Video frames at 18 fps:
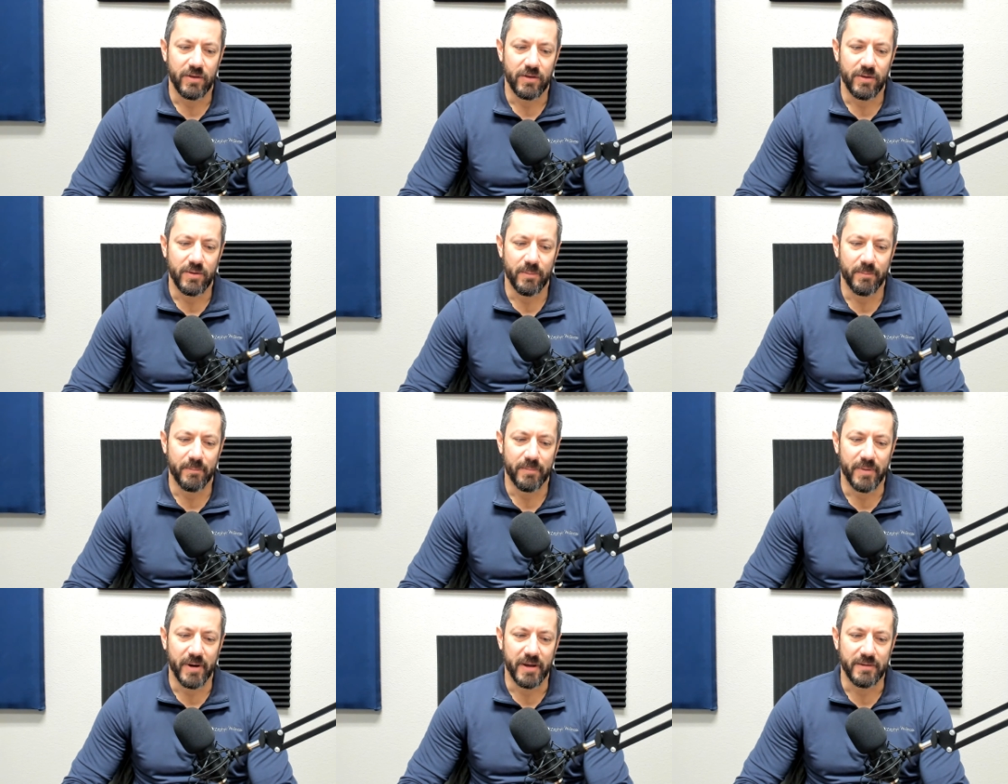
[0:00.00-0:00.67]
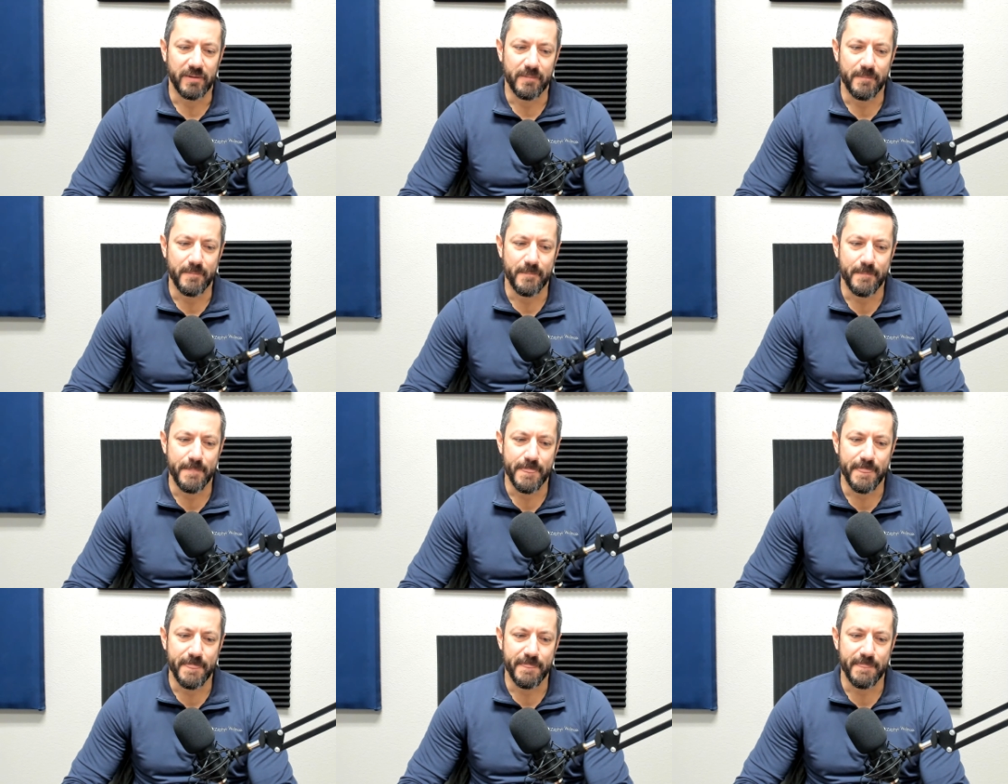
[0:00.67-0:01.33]
But
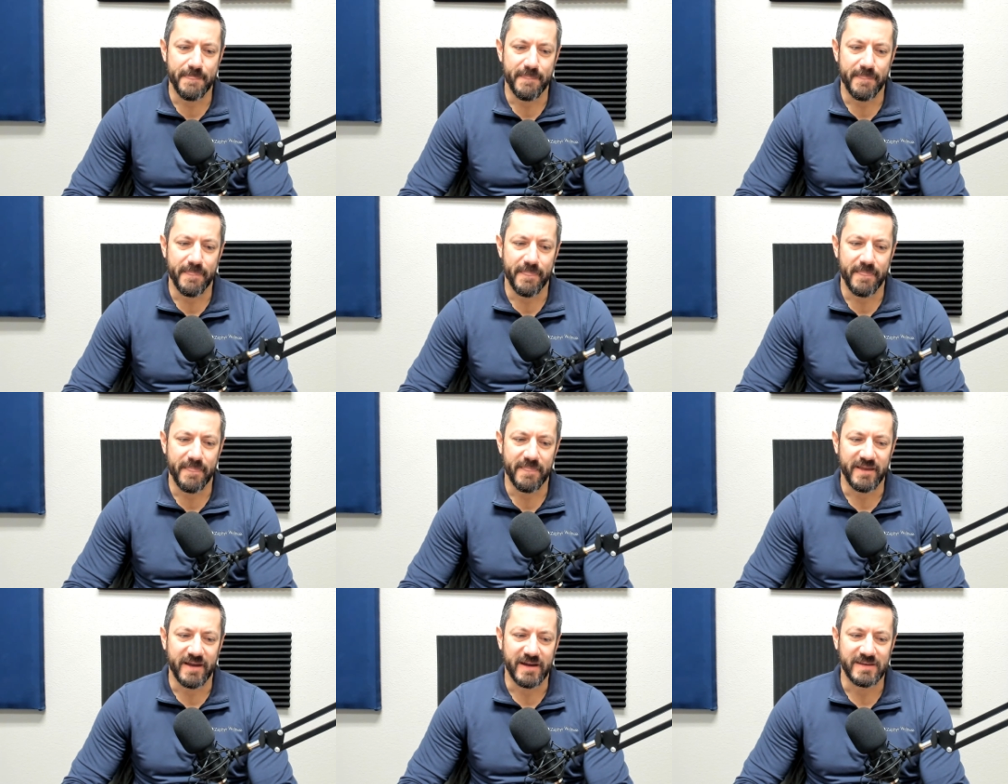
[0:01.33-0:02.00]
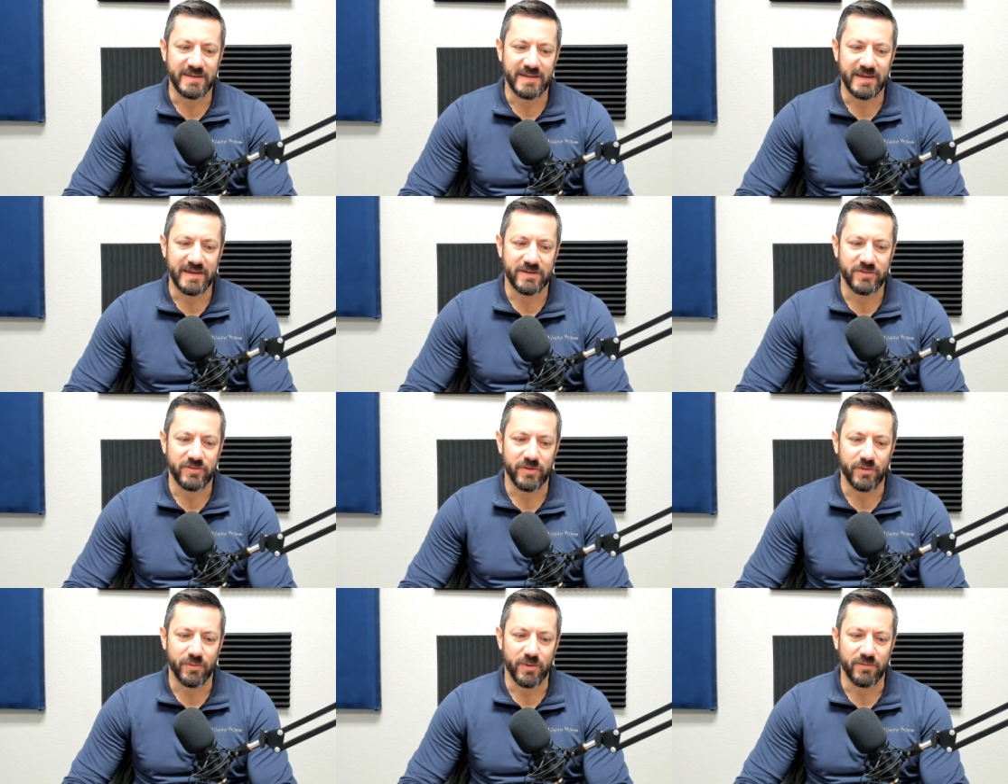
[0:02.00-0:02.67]
the idea is
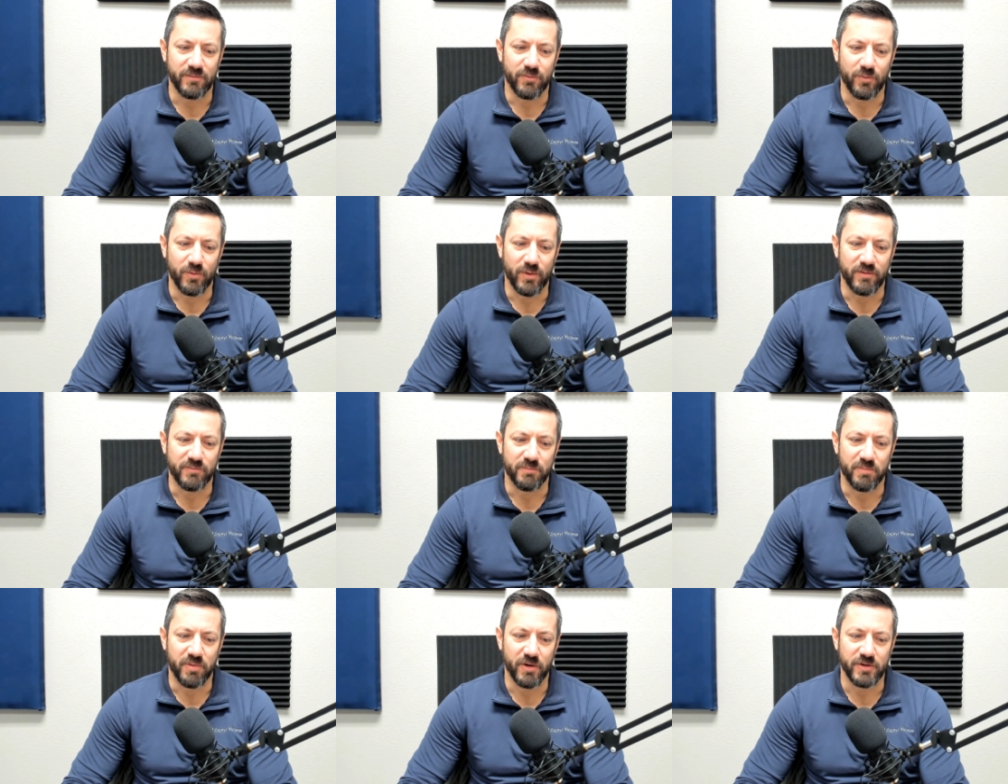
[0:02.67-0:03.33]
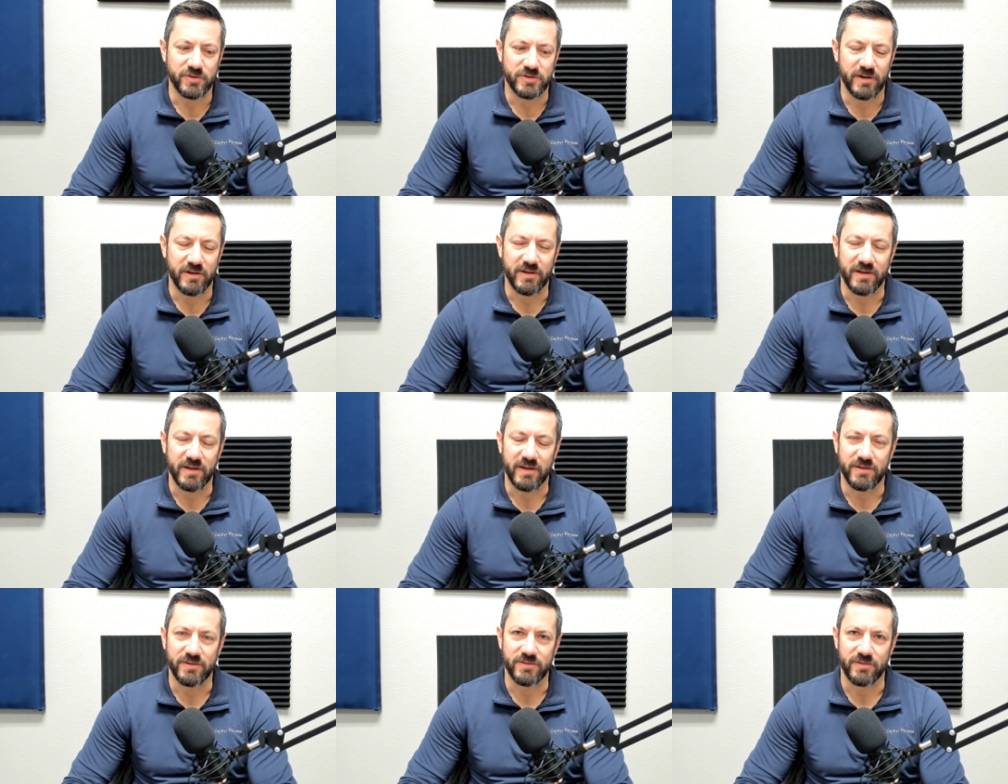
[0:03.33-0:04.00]
that we've we've pushed into
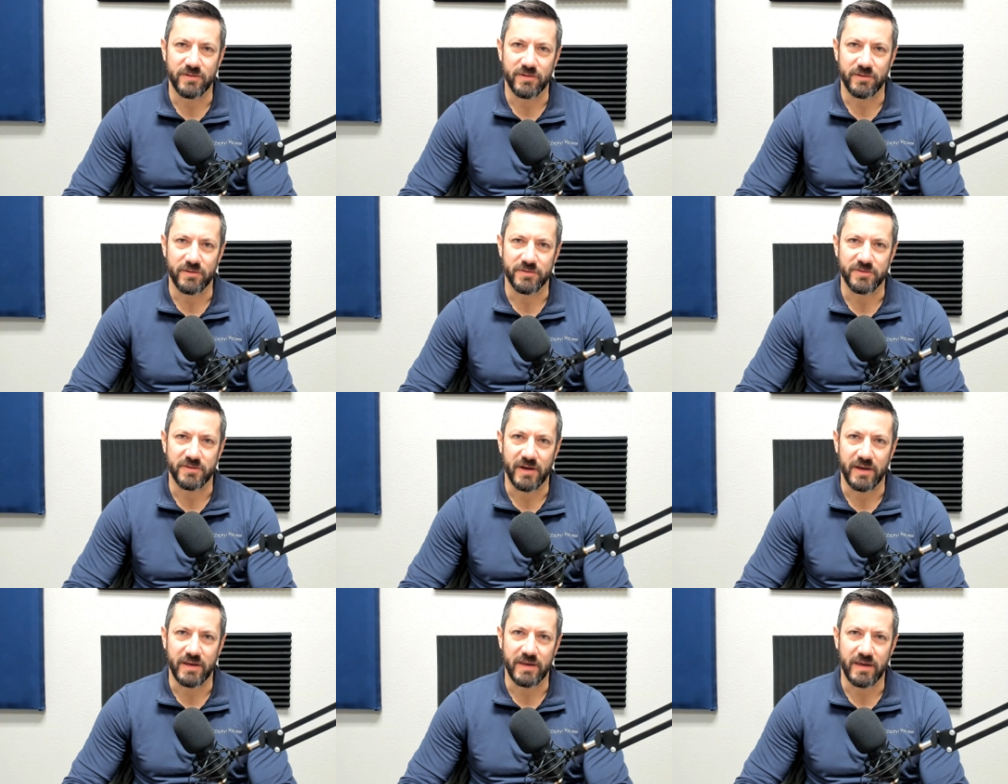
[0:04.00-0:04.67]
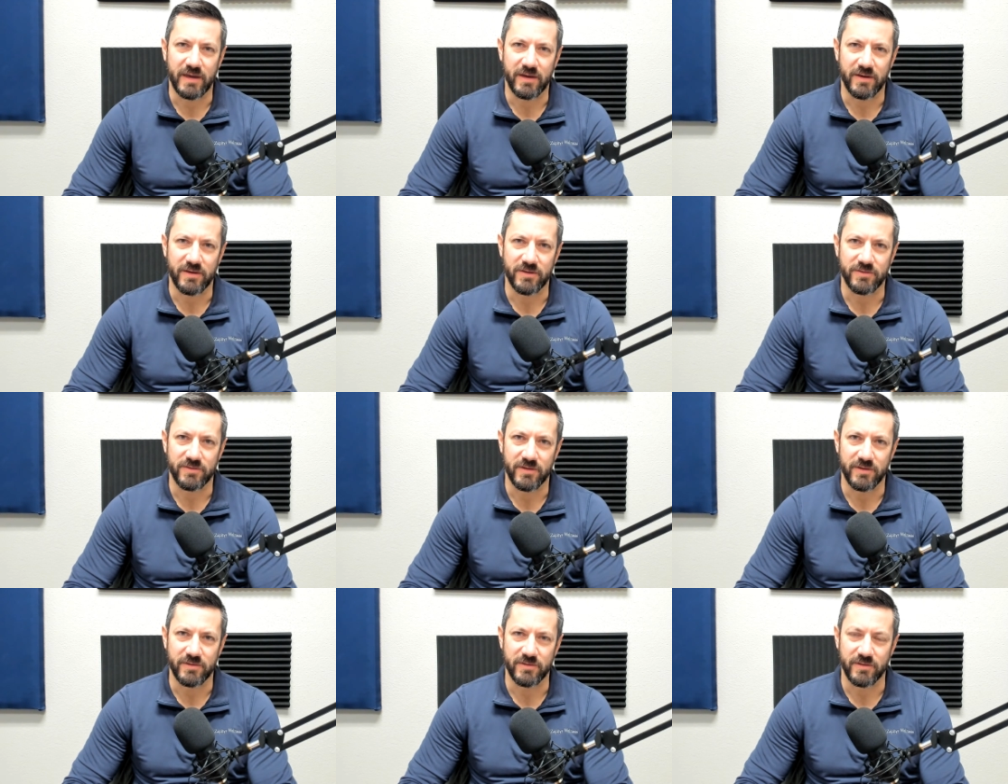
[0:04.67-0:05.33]
his little psyche, his
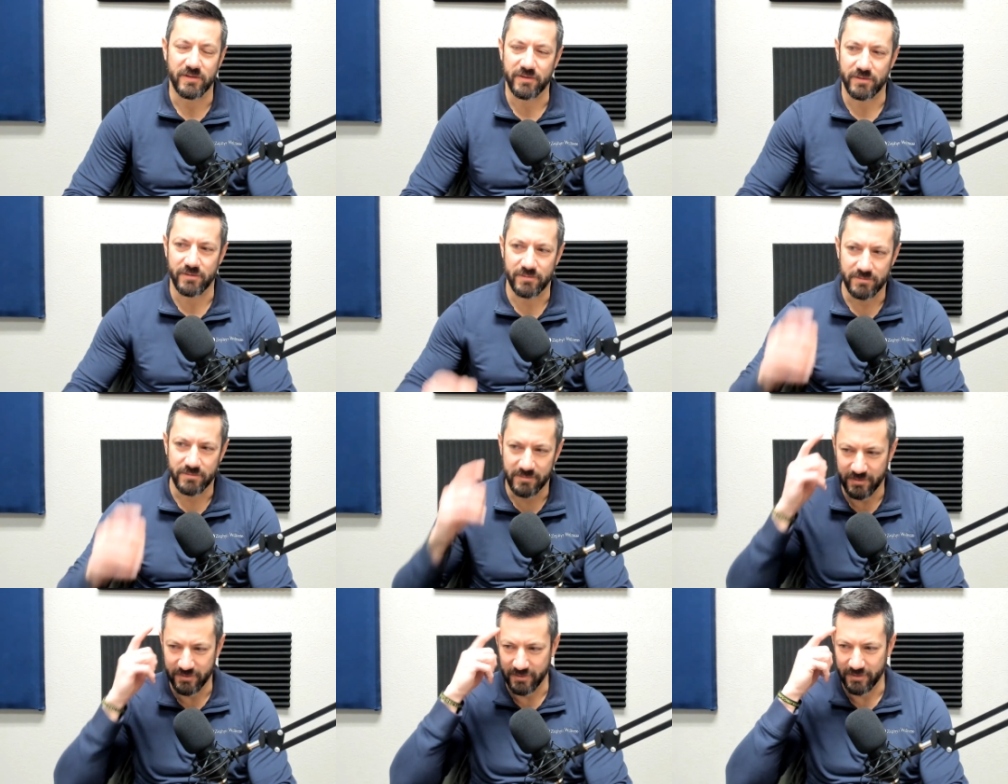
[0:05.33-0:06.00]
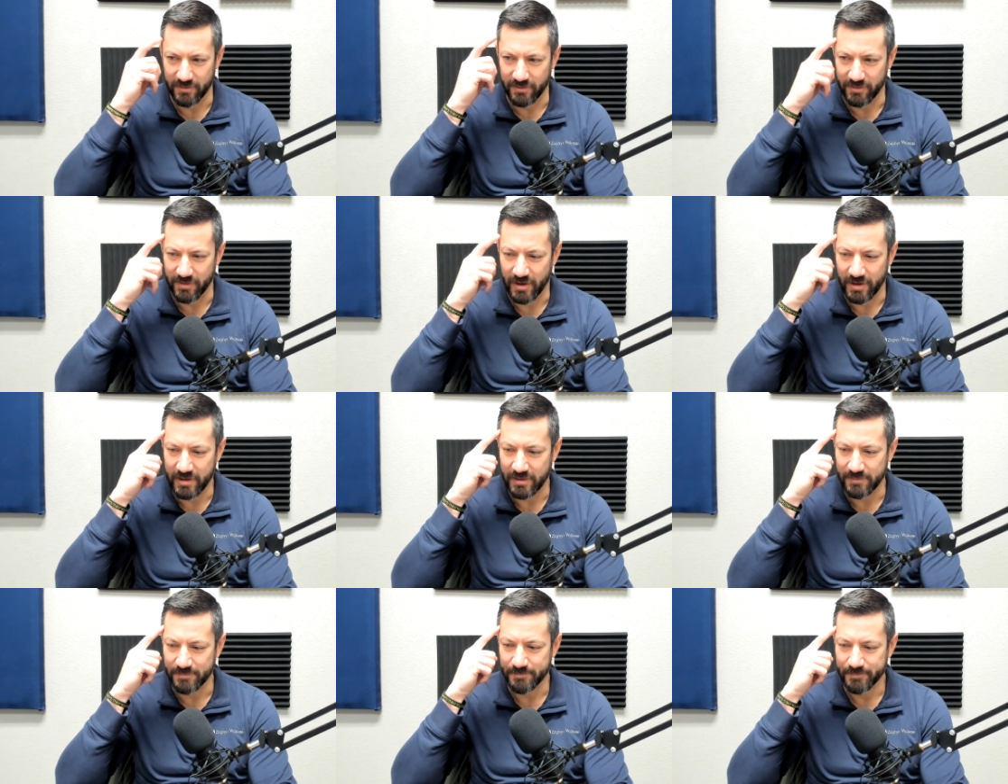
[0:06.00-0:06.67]
his little his little
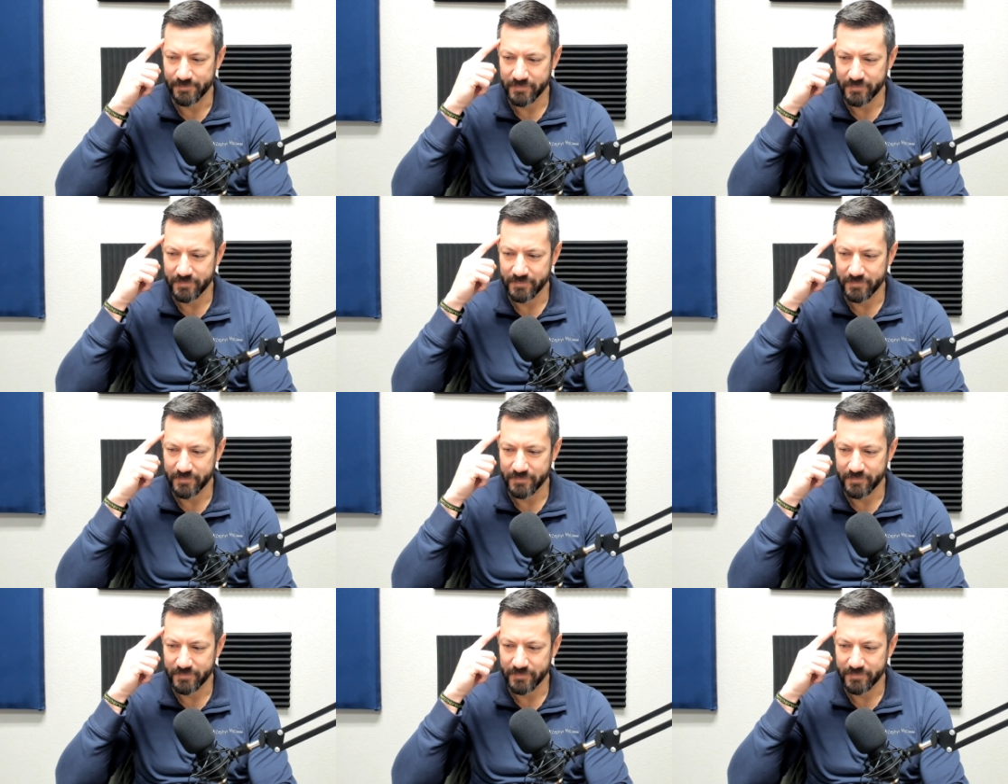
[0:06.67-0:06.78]
noggin,